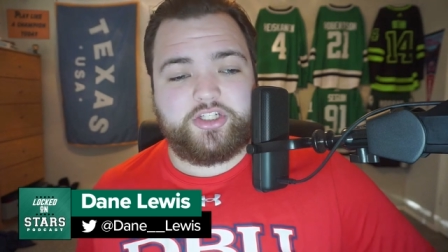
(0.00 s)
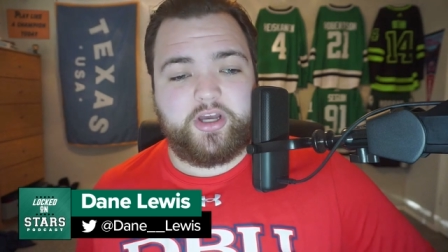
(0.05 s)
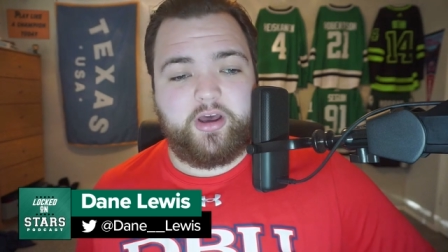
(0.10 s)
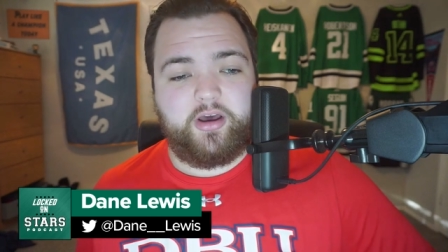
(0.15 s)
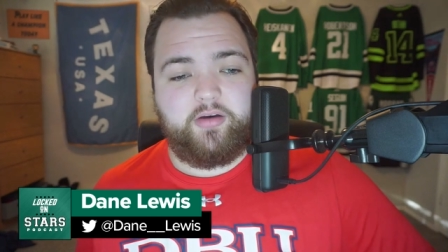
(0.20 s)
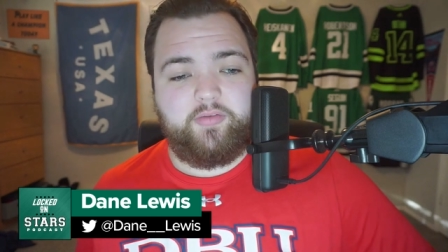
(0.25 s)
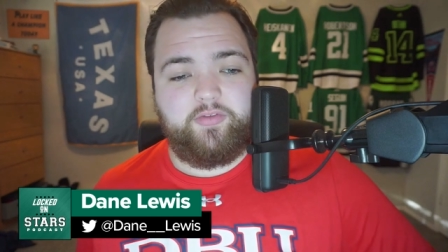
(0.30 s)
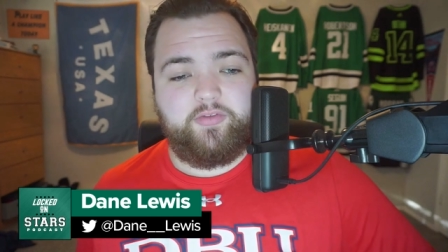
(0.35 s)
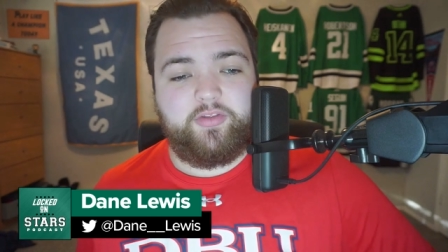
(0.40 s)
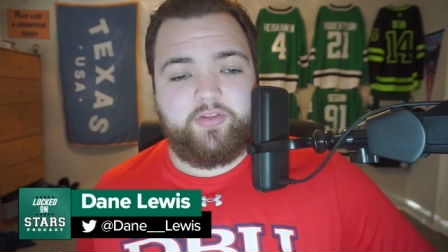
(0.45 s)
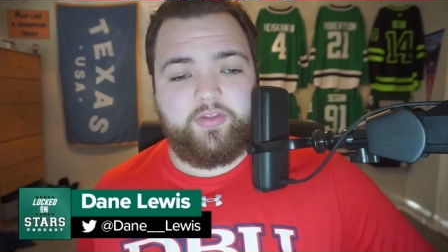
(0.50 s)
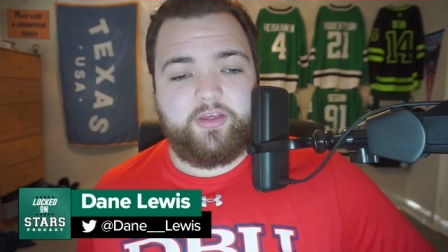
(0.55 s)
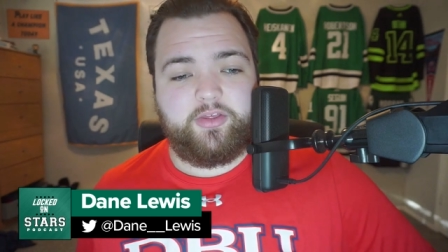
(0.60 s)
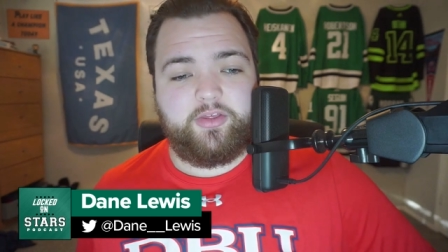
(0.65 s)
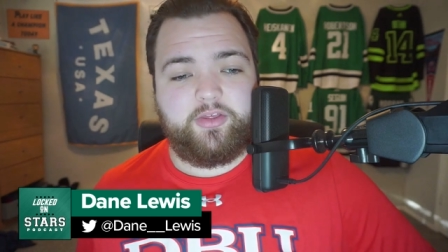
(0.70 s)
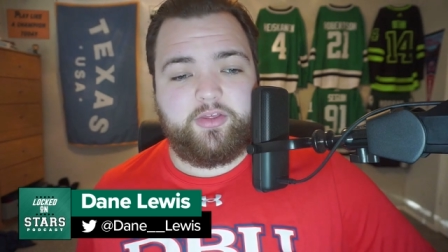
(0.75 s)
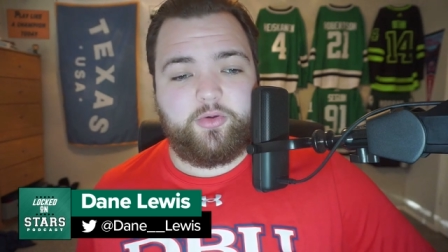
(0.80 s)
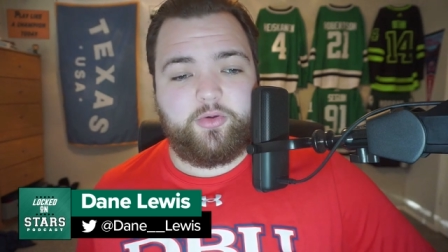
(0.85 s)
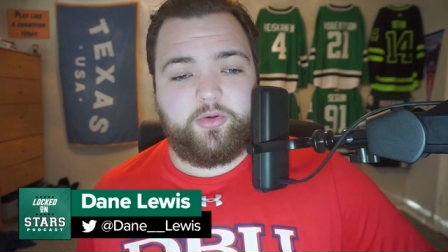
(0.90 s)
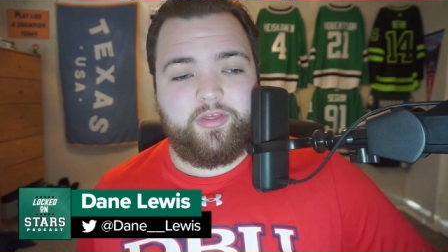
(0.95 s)
of the
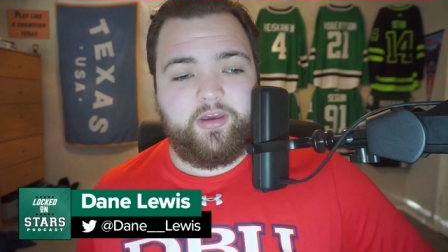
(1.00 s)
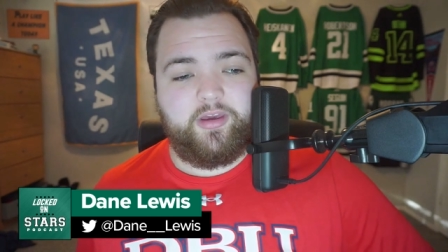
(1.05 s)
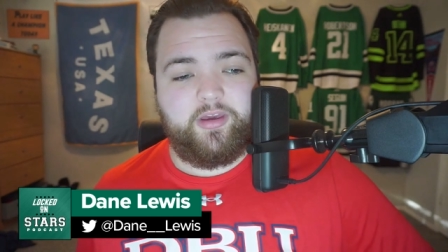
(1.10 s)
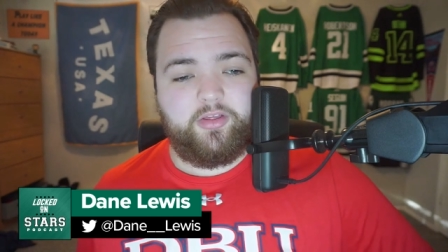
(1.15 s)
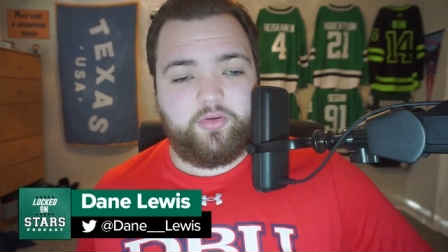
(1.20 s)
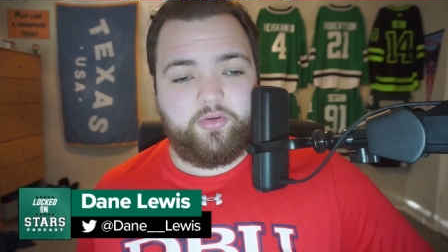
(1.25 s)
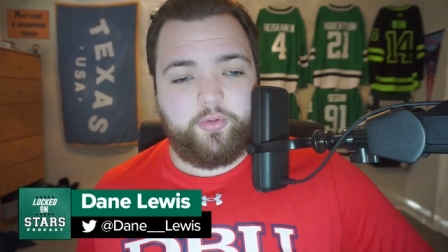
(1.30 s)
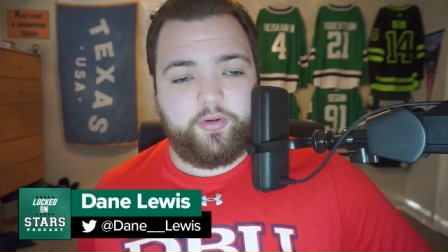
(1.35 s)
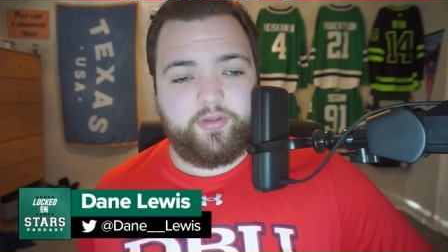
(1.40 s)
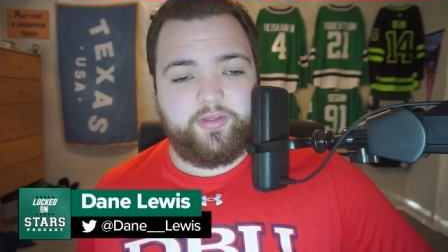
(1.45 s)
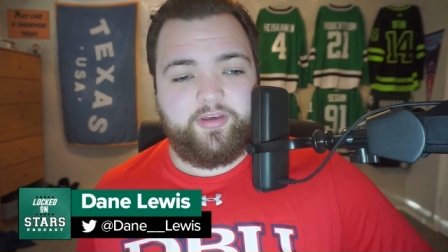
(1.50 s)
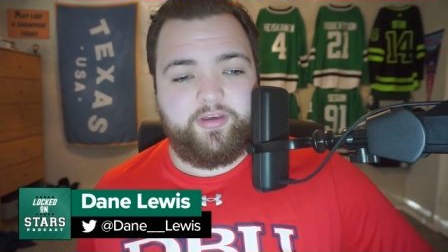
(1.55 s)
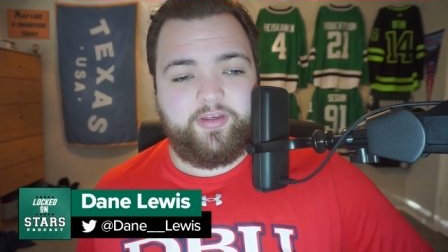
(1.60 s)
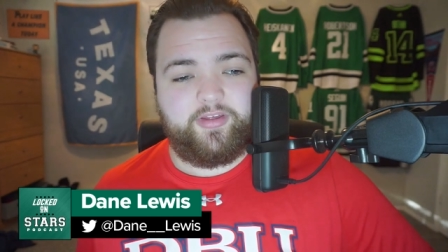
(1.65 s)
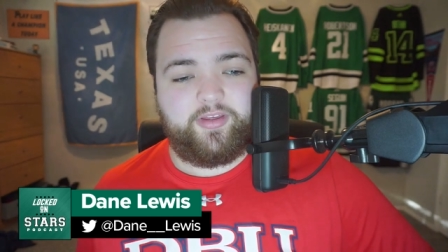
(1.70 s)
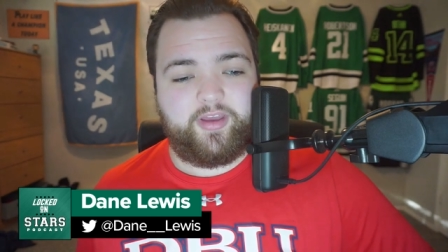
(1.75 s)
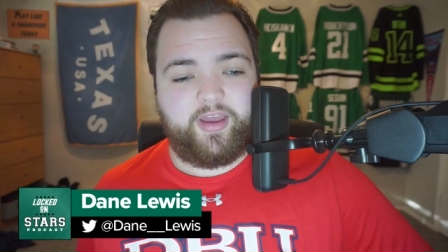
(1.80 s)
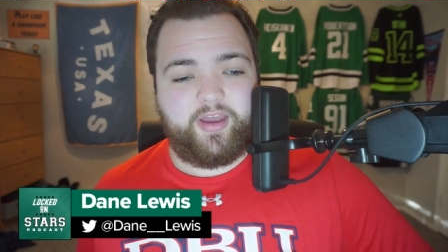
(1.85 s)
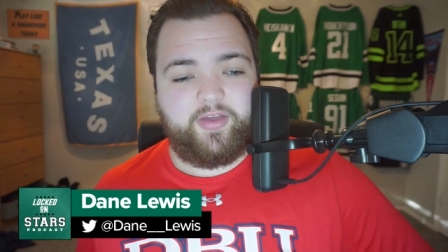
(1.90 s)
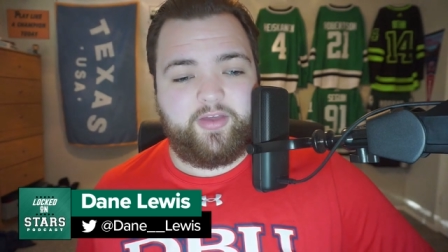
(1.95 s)
2020
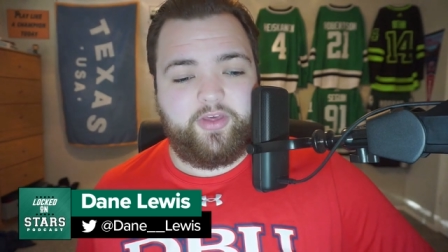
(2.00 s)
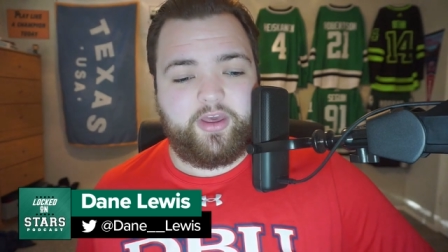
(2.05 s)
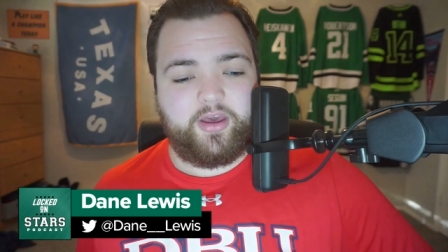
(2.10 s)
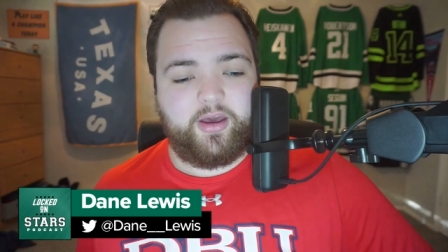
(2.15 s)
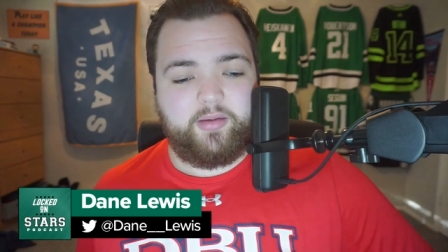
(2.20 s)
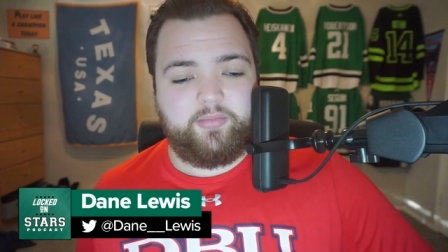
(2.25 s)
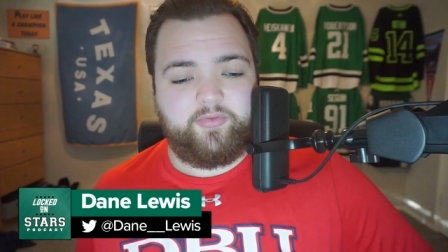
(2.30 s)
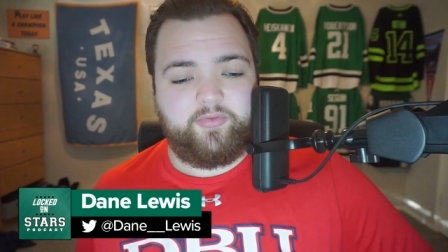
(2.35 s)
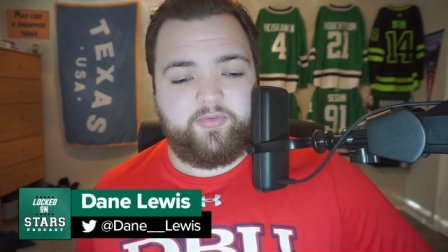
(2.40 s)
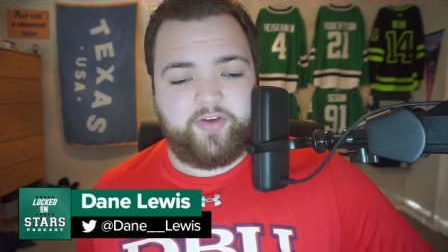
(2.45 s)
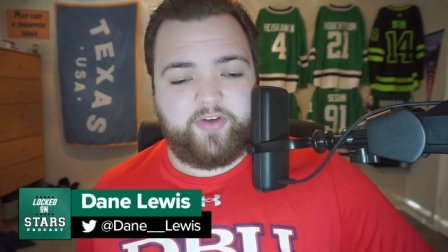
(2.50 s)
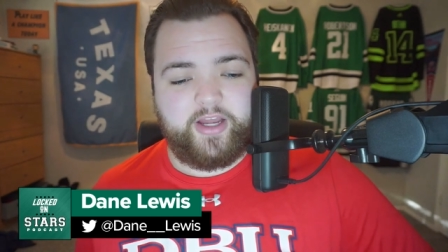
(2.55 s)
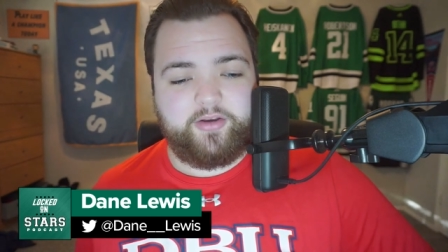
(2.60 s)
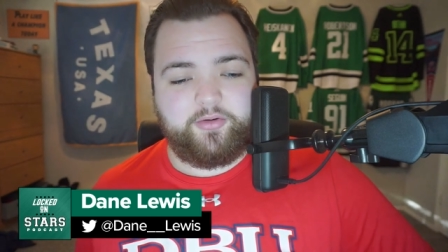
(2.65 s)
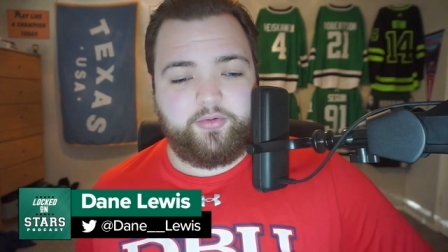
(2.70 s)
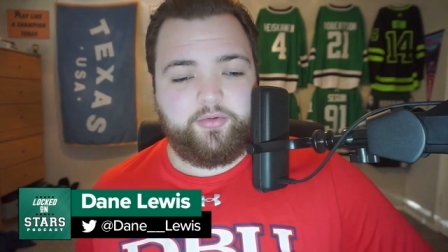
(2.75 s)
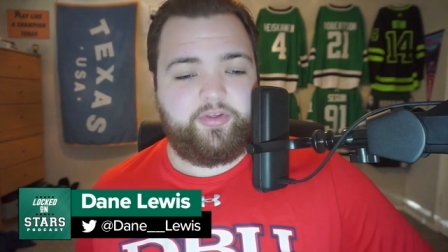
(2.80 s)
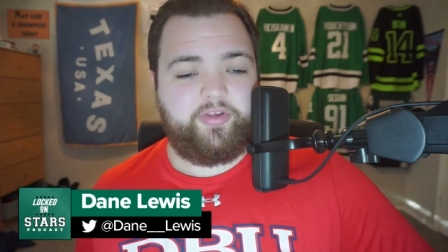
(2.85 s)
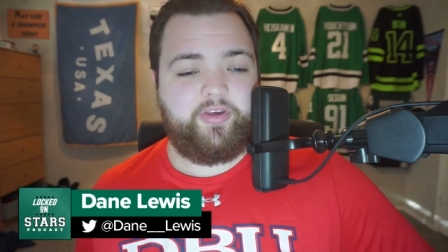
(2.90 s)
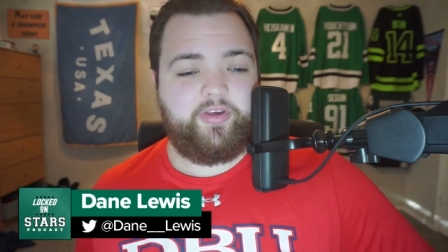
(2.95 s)
Stanley Cup
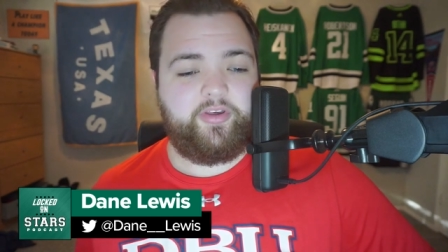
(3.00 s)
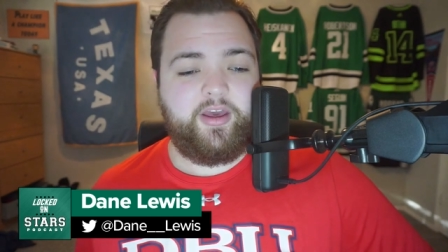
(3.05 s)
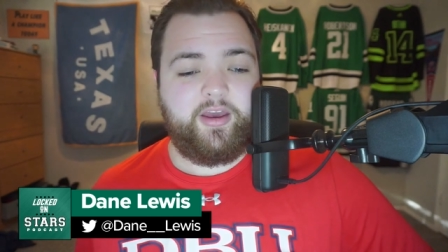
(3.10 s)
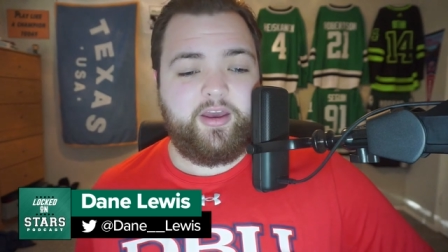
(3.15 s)
Finals.